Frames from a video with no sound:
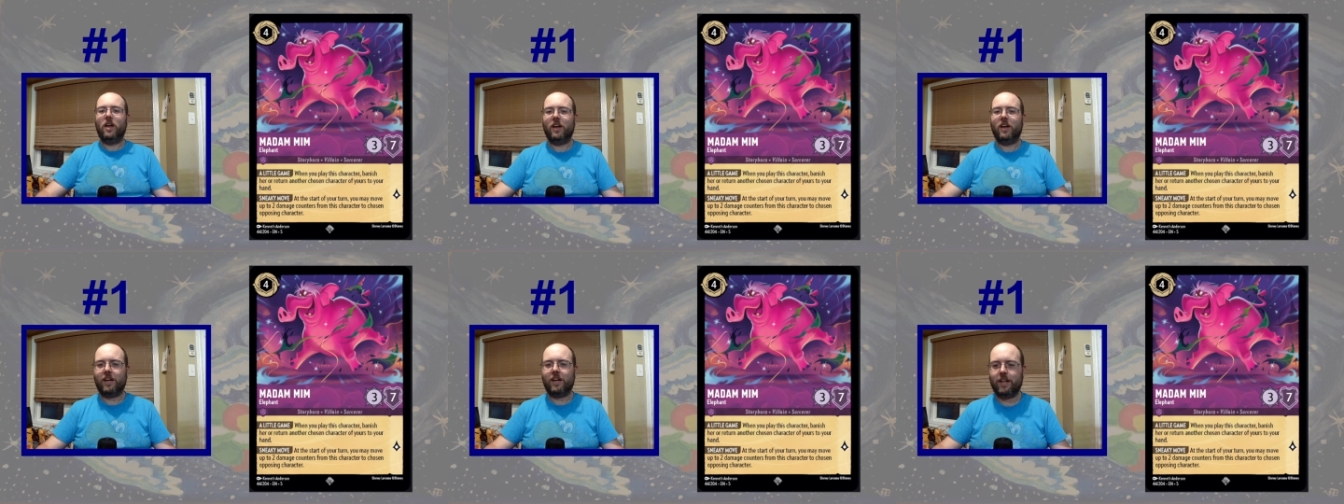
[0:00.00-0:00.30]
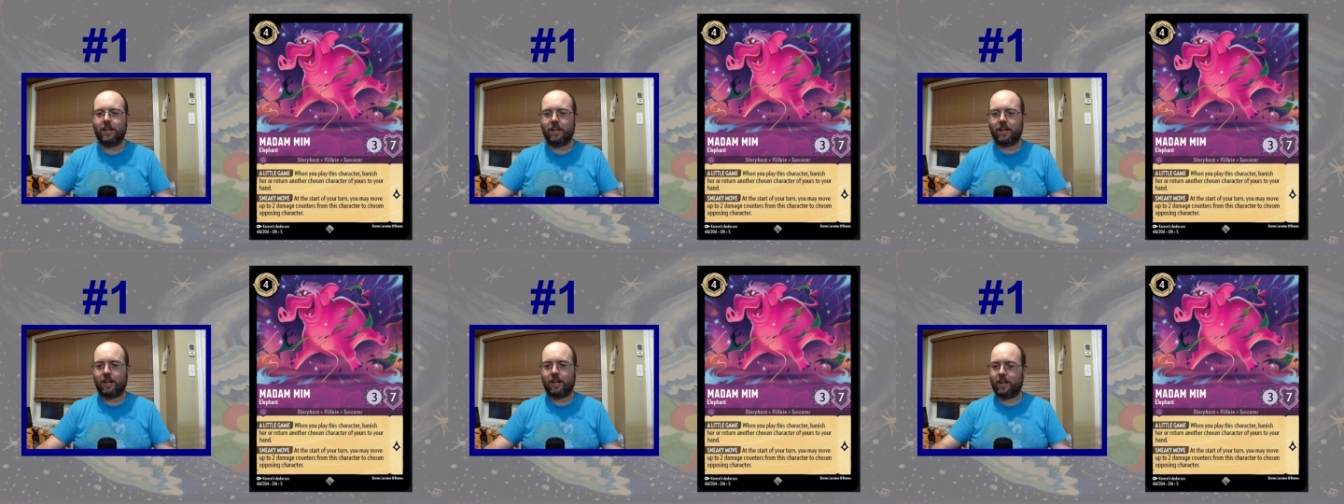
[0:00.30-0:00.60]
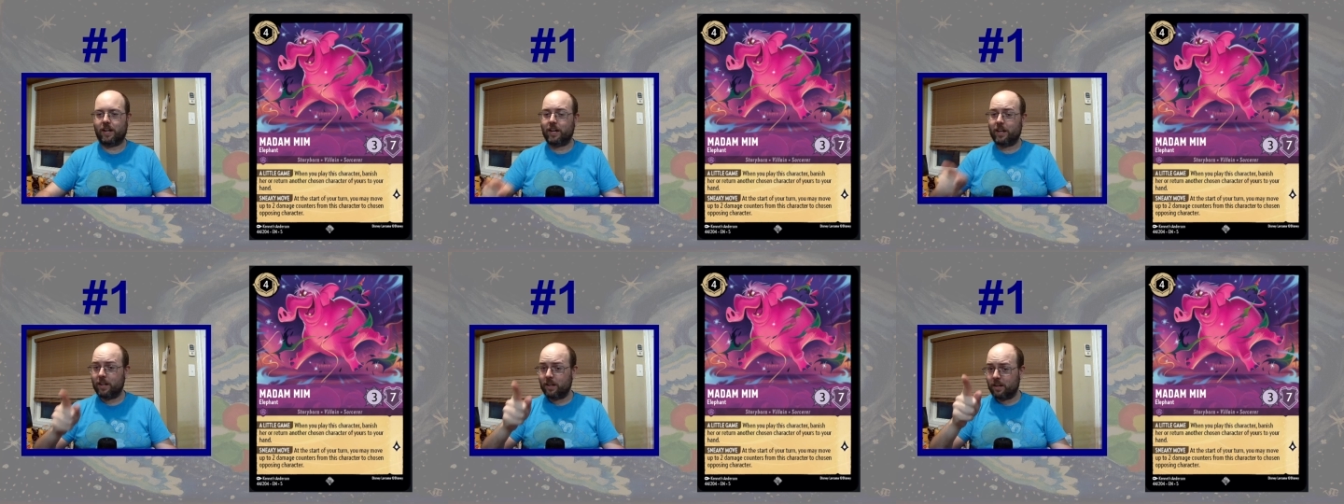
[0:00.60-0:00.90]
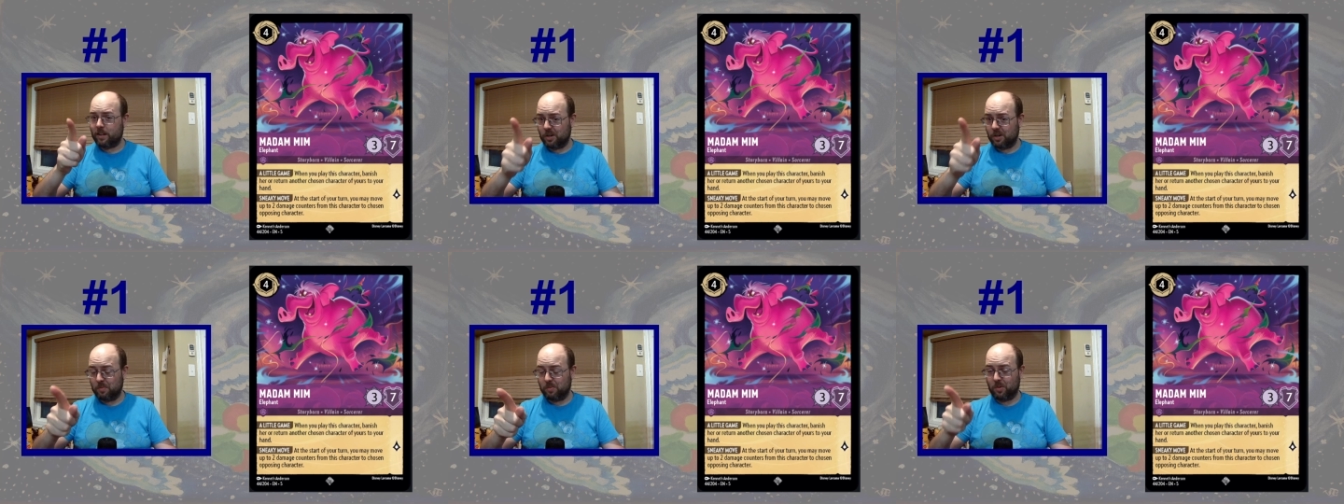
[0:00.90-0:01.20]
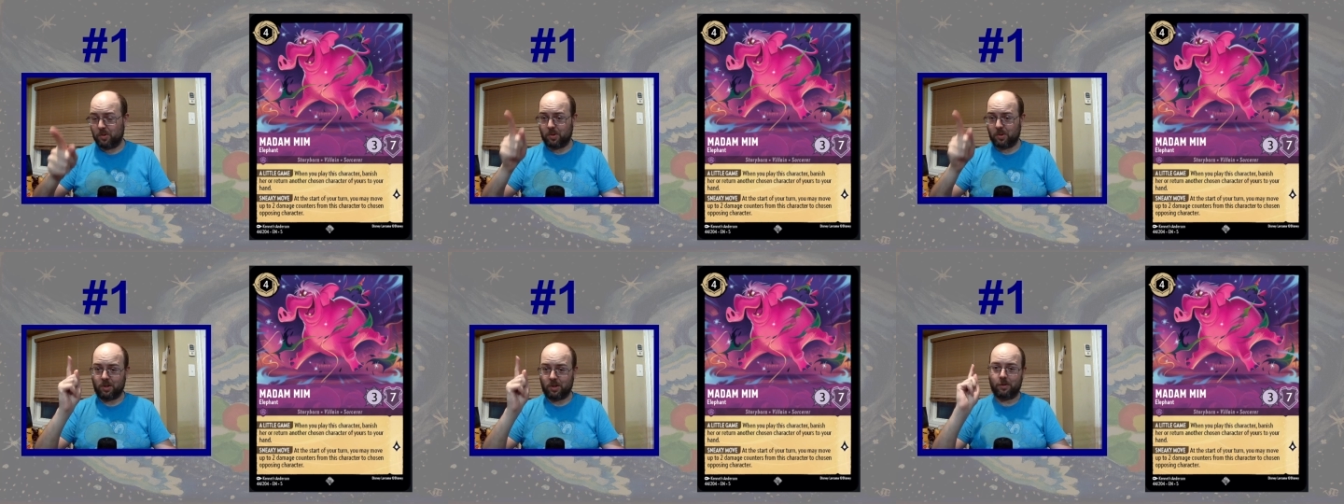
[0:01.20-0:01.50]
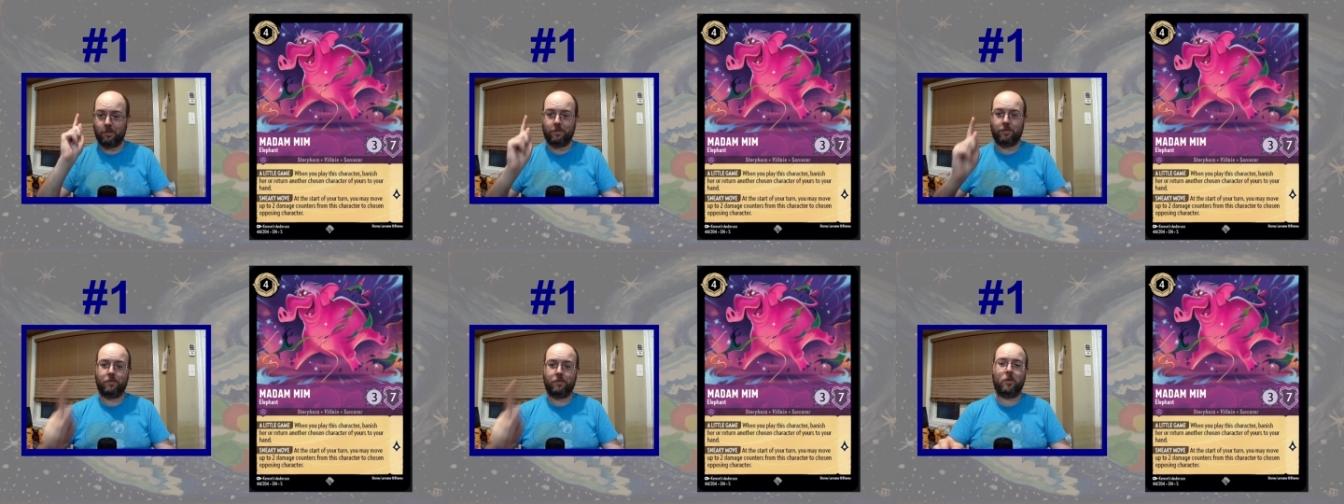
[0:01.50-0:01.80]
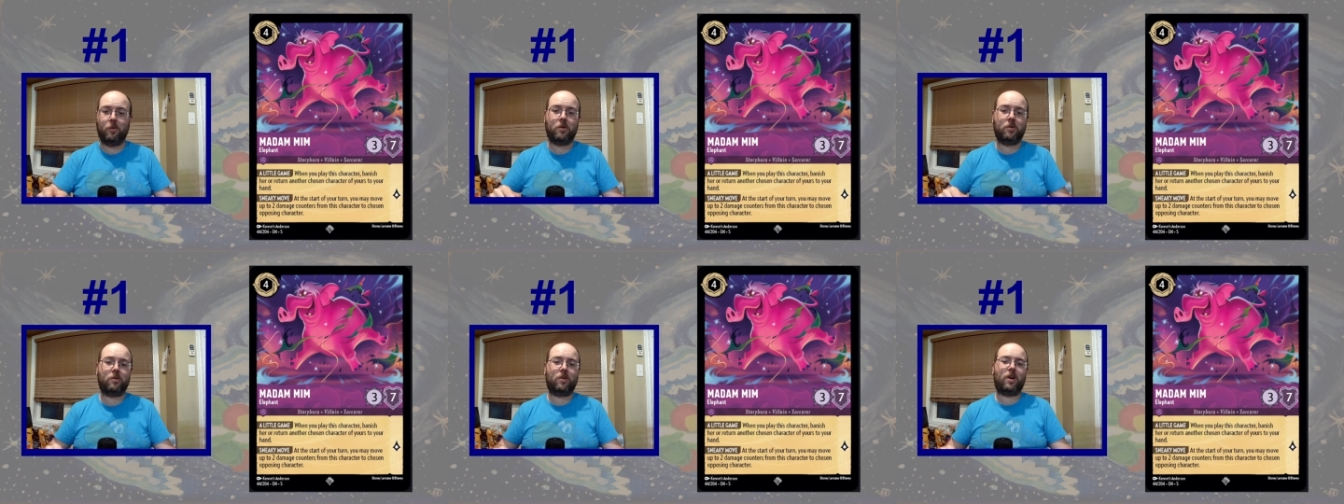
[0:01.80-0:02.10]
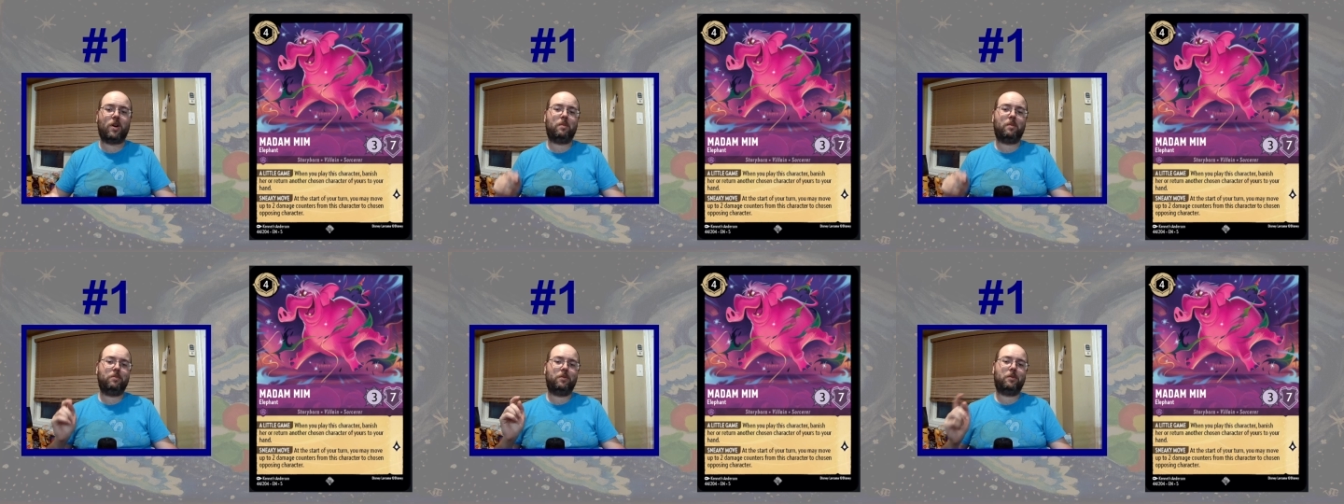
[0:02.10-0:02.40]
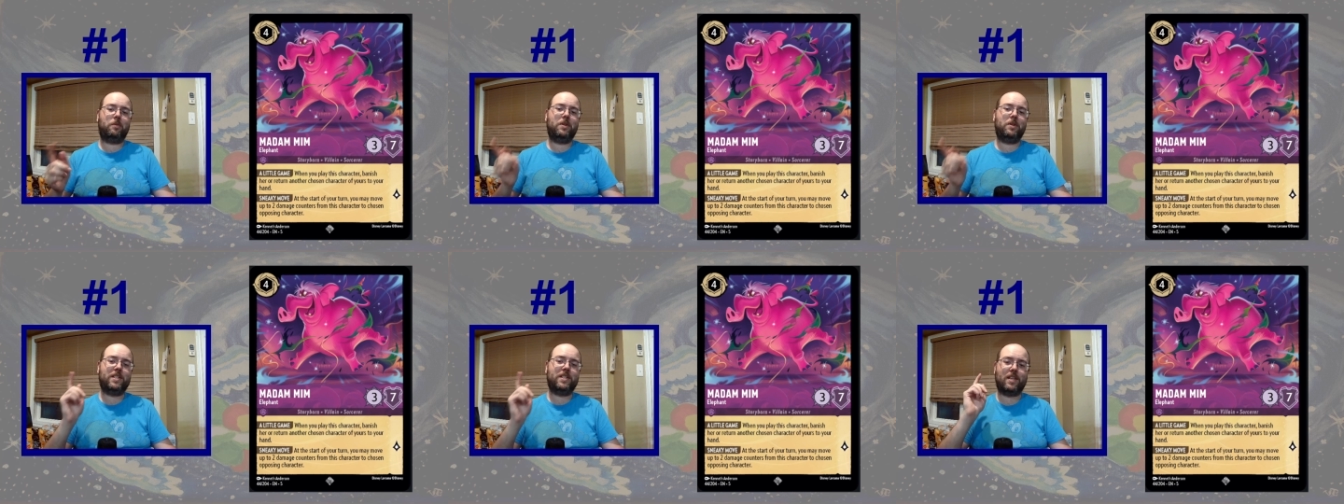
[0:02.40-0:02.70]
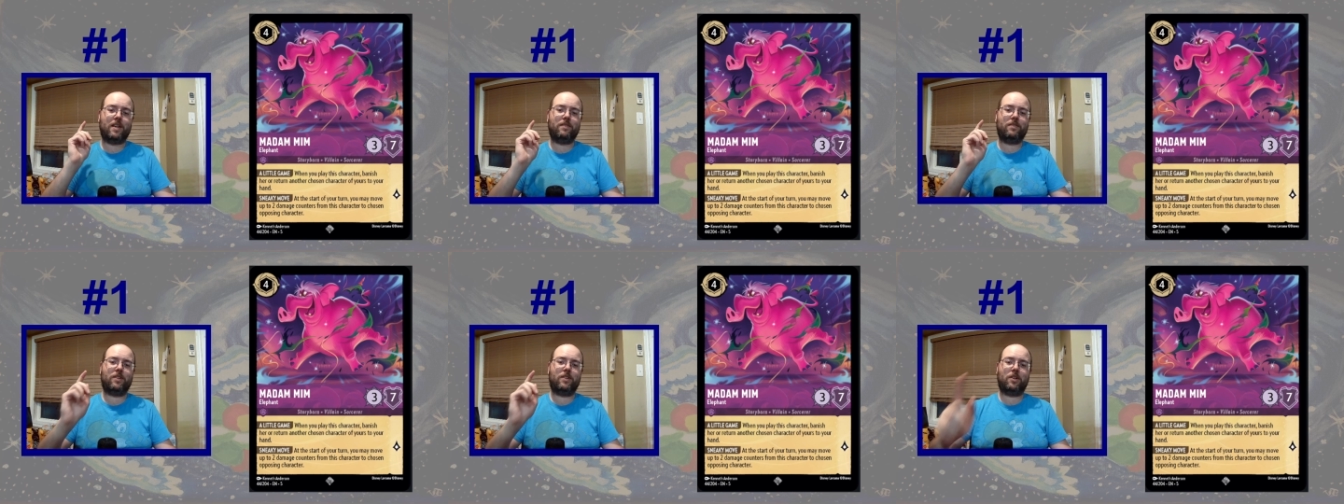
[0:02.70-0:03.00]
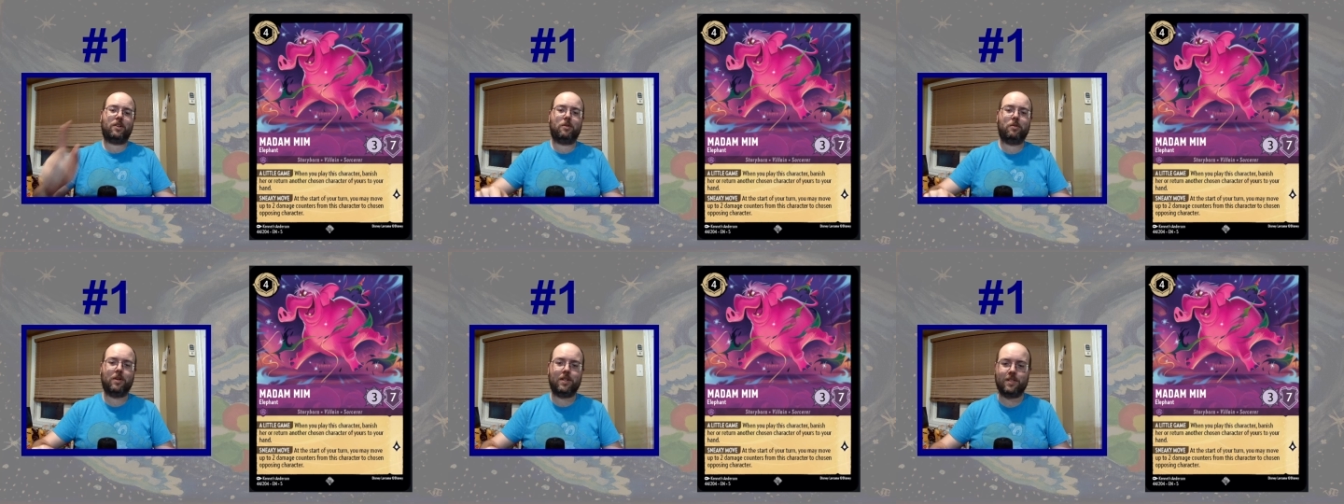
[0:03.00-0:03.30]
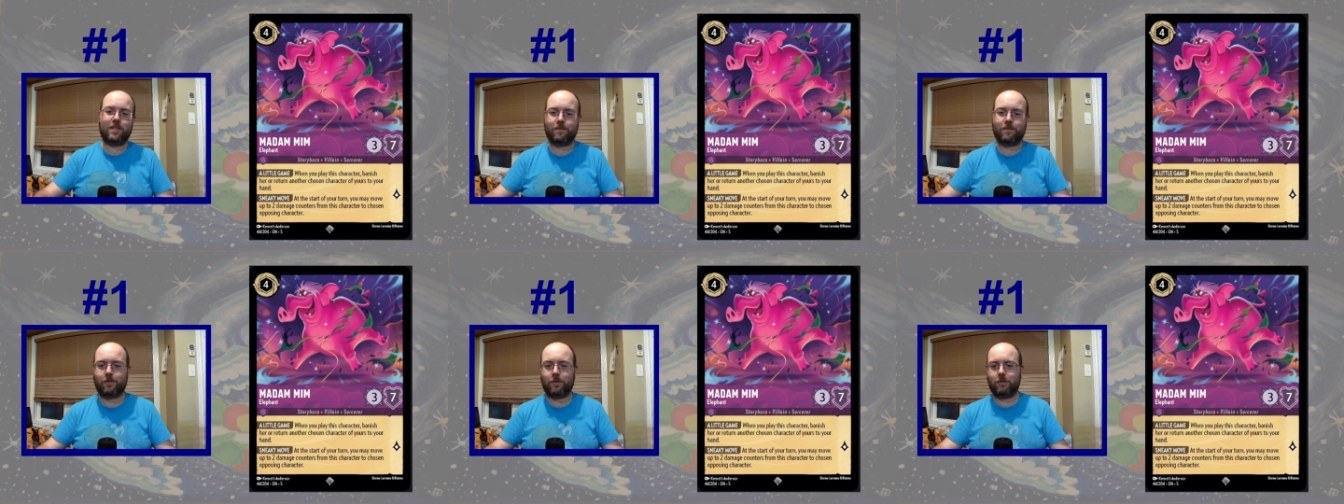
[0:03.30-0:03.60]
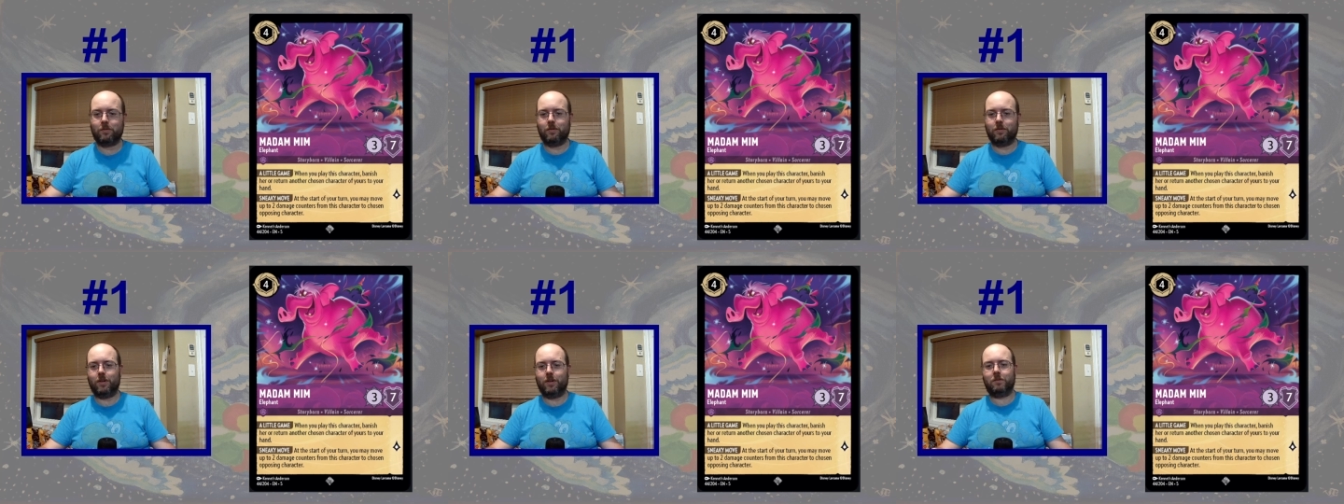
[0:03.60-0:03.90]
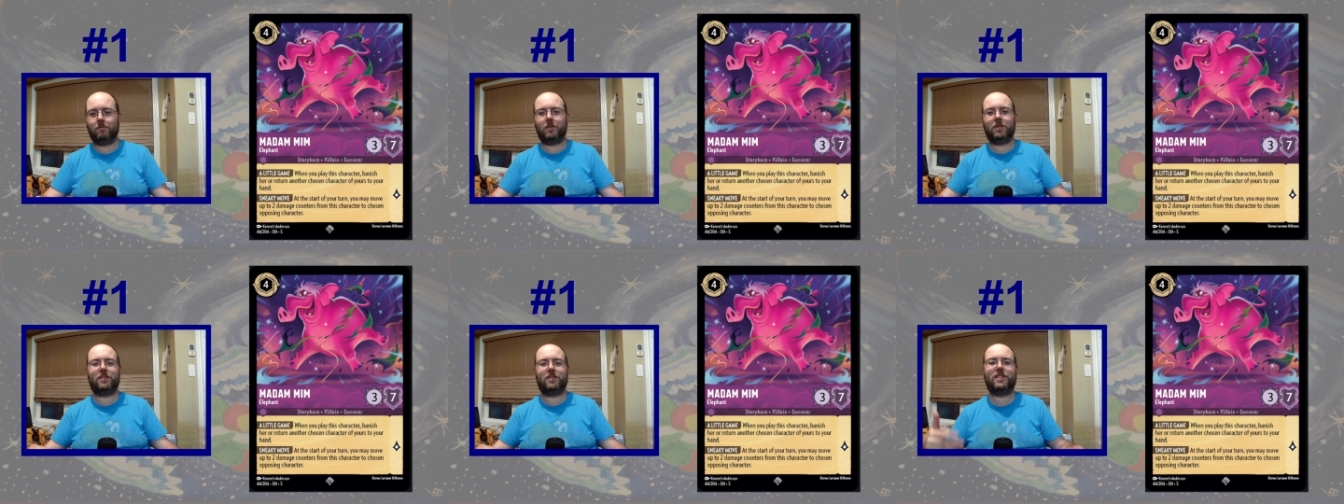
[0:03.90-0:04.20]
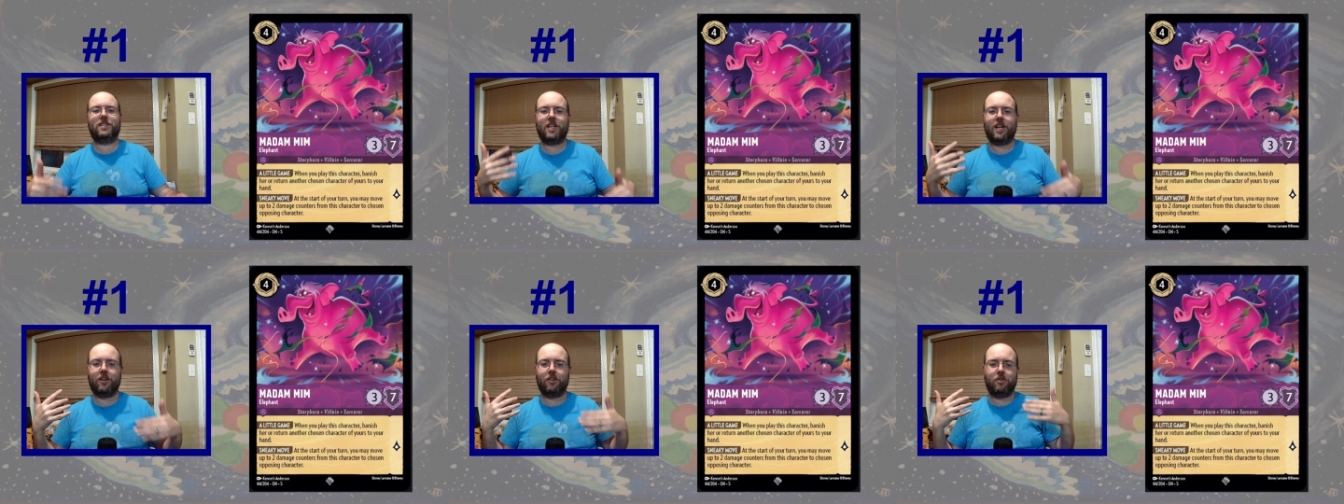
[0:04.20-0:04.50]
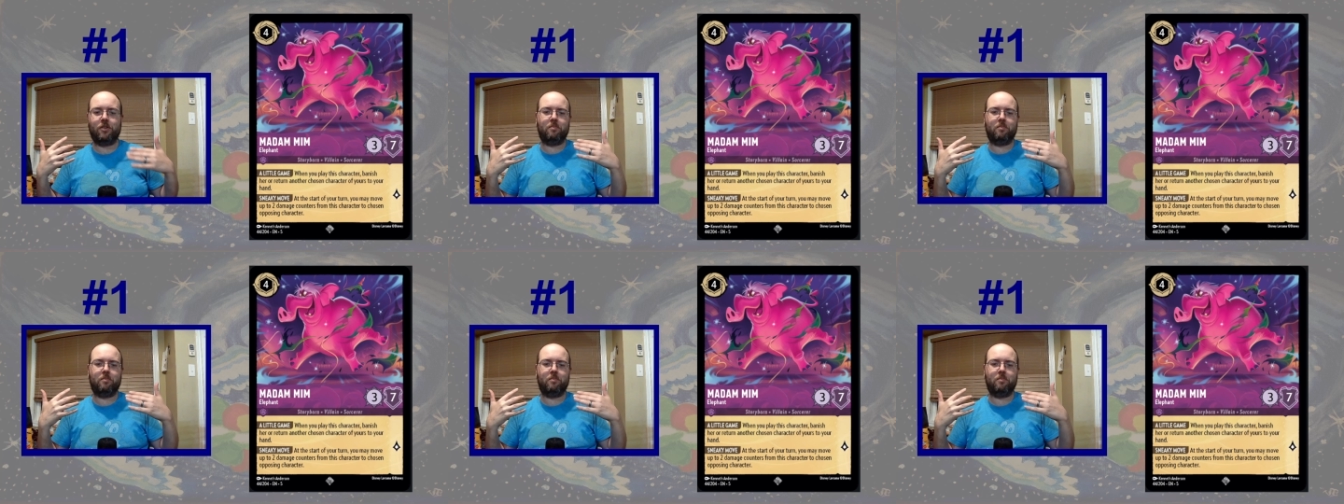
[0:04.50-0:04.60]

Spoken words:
a inkable 4-drop 3/7 quest for 1 with the standard